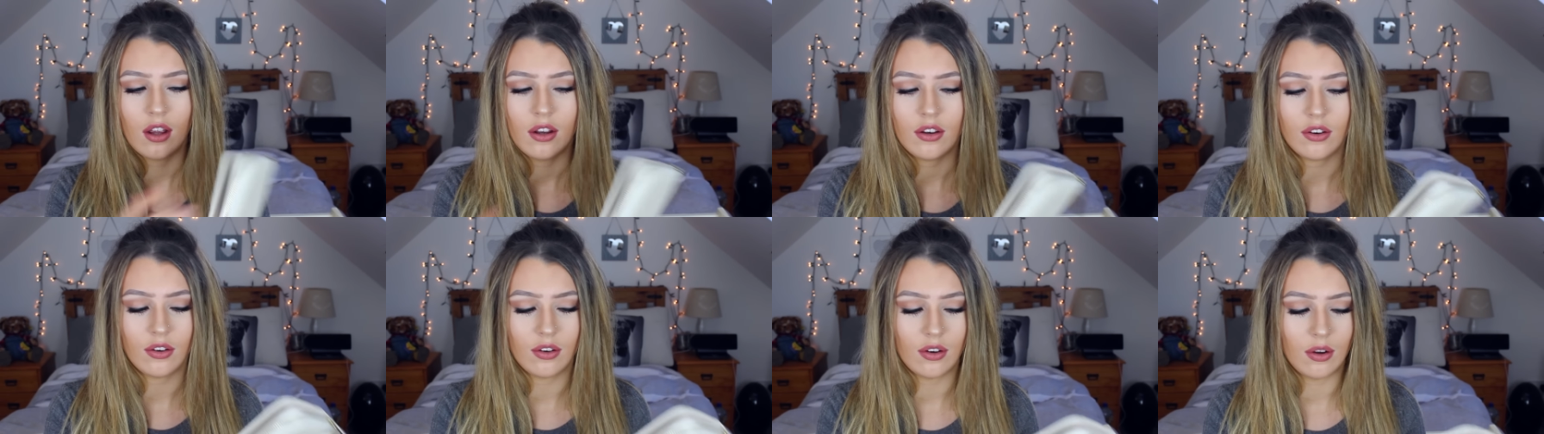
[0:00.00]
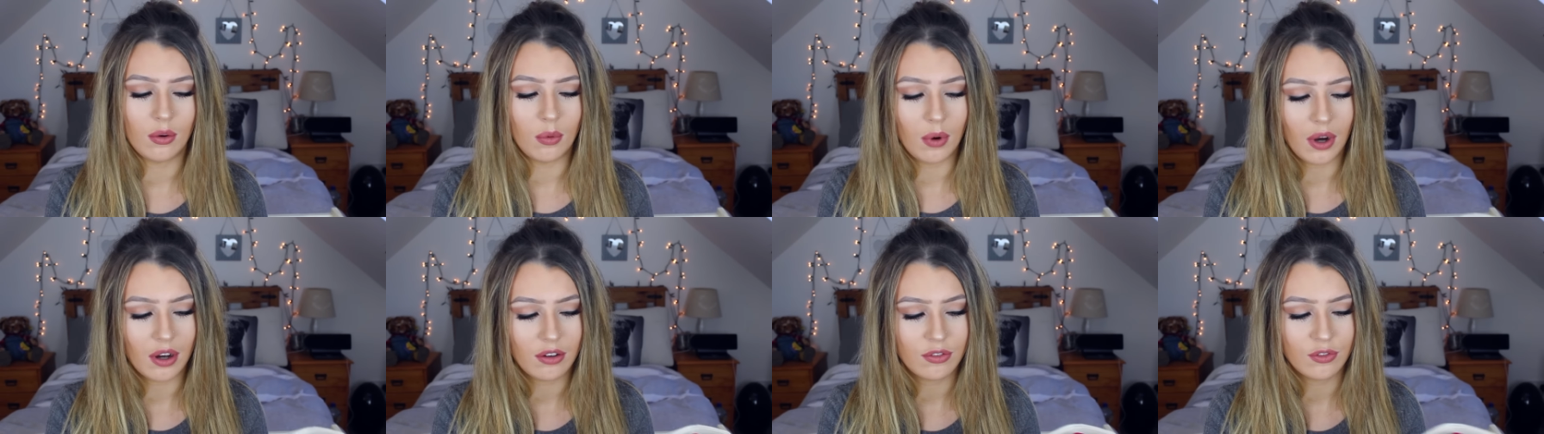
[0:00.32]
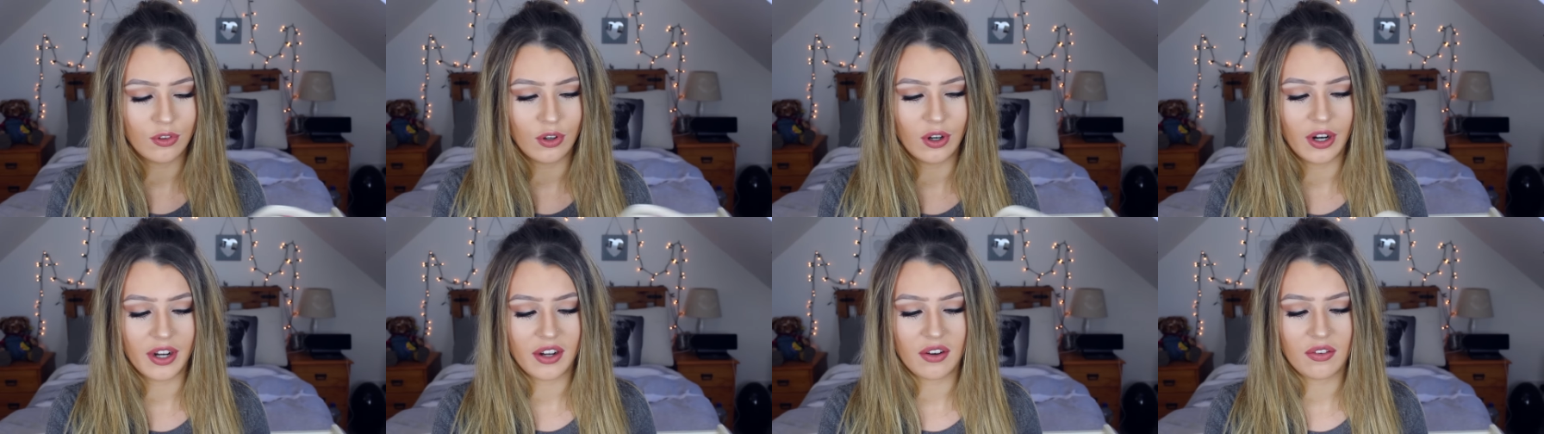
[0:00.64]
Don't know what
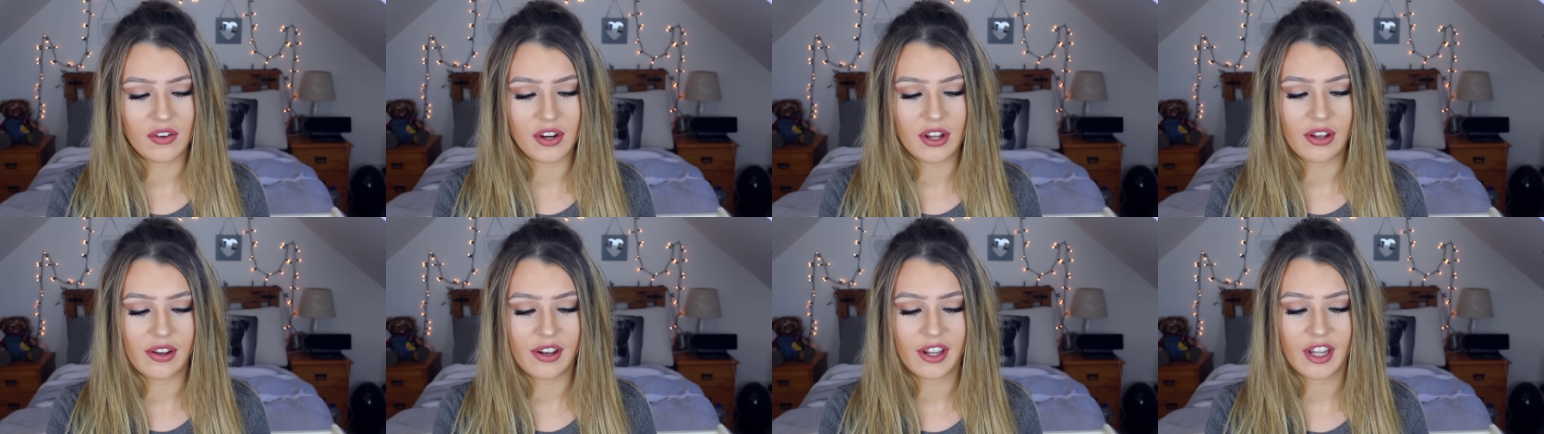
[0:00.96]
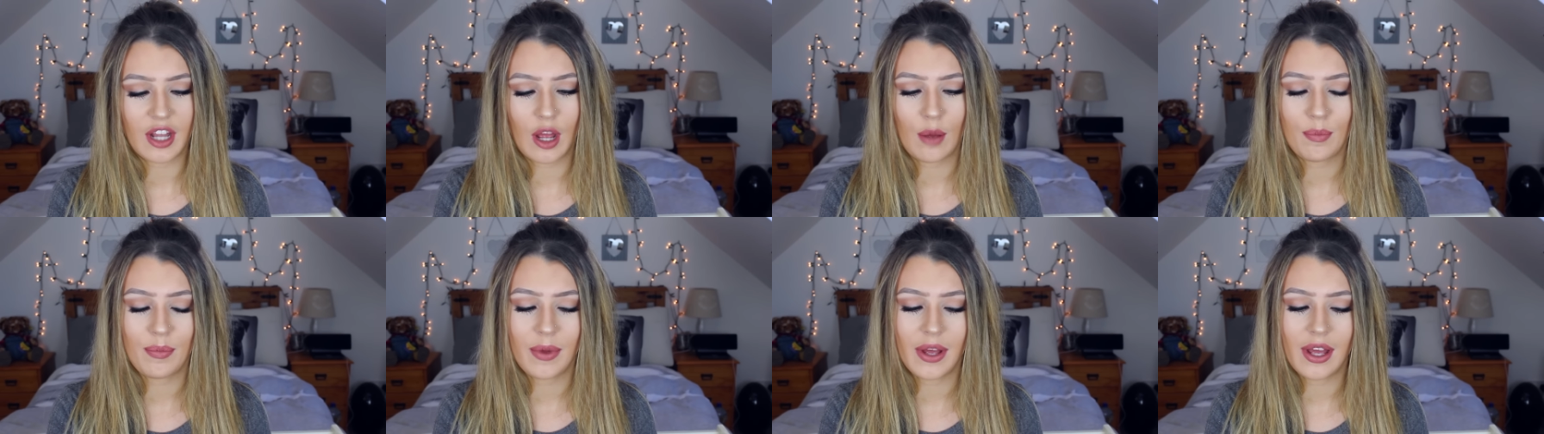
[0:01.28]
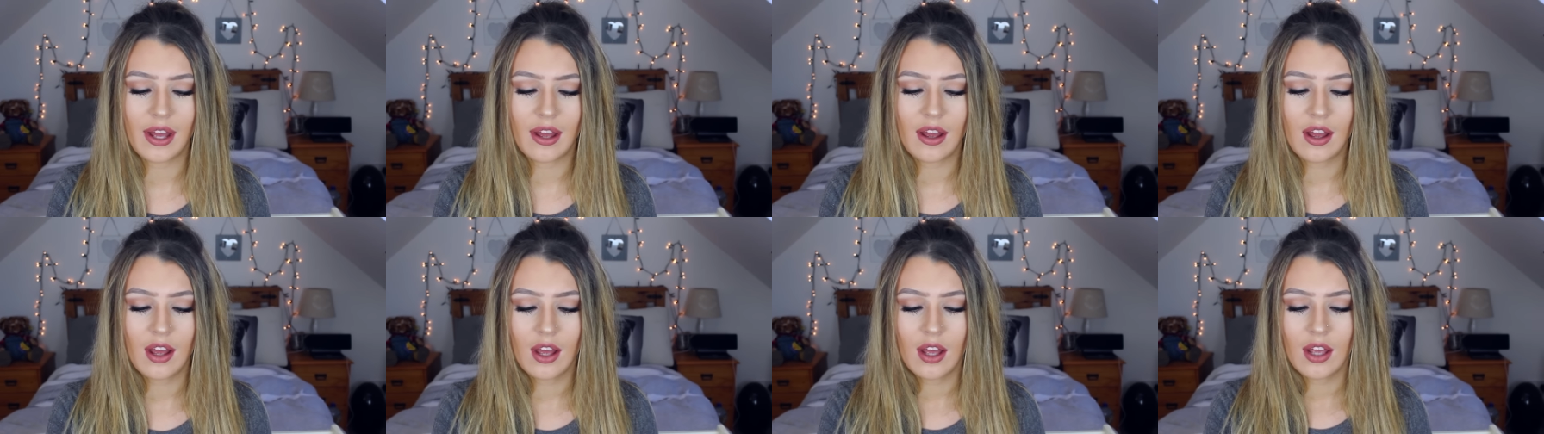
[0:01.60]
for, I don't use that
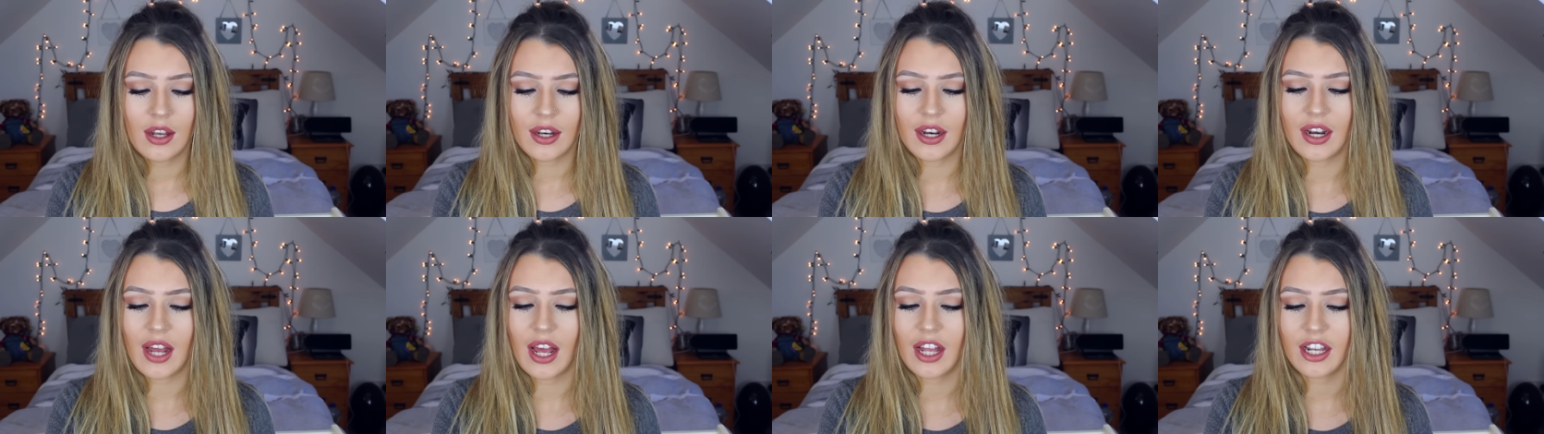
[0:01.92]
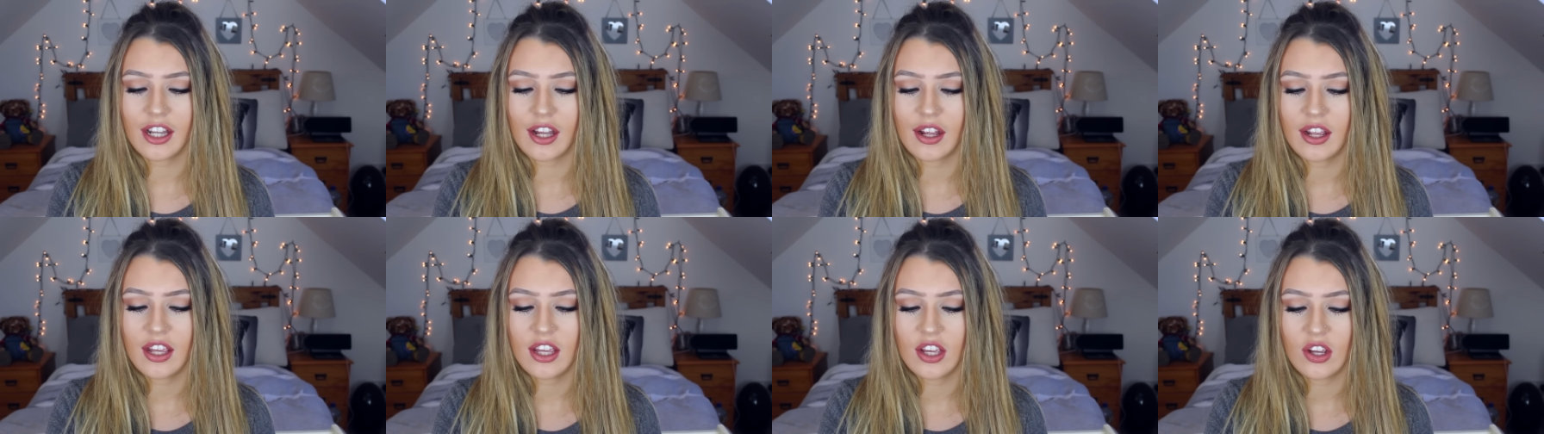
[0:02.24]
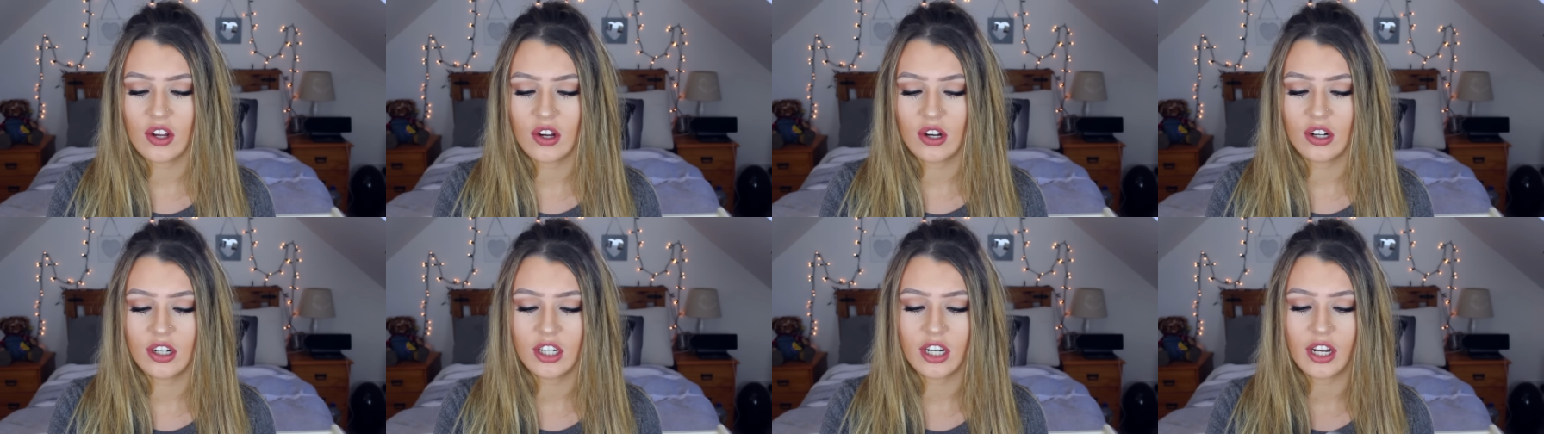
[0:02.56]
bit. Then it has a
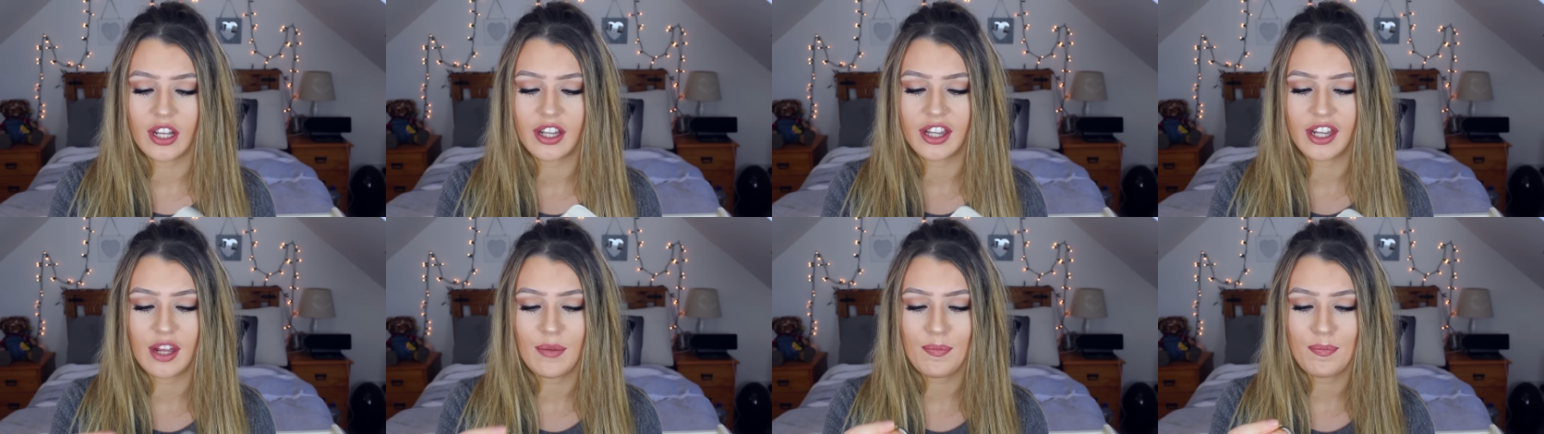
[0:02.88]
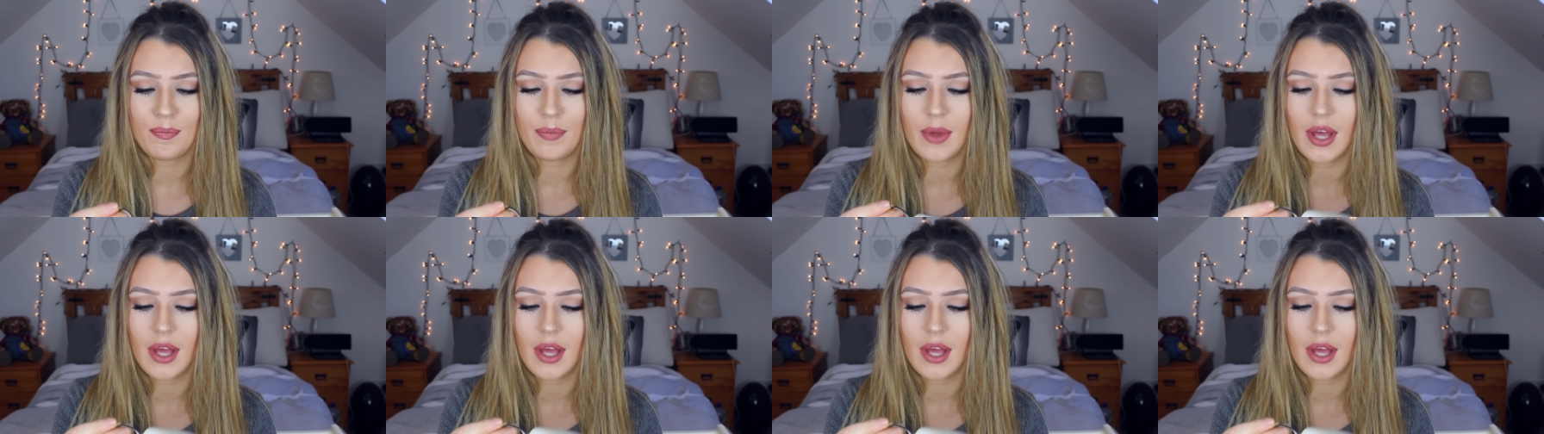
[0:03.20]
huge zip